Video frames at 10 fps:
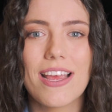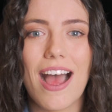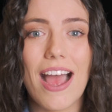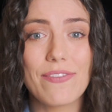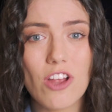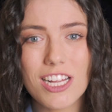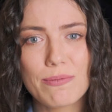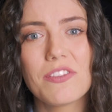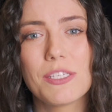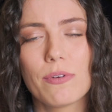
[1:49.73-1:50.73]
I've talked
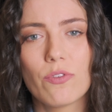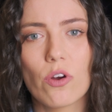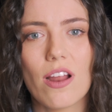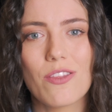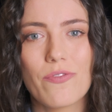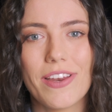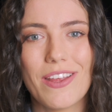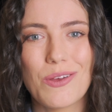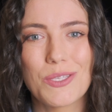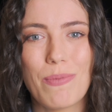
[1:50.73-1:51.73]
about this before in other
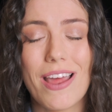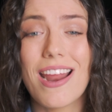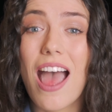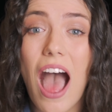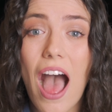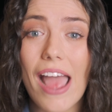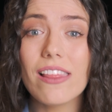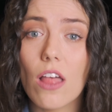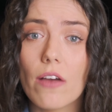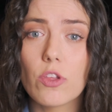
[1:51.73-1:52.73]
videos, but
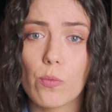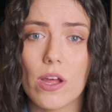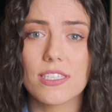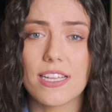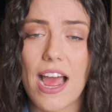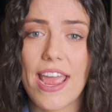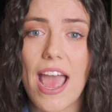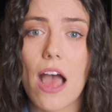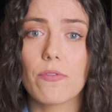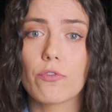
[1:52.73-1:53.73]
I love the ones that I have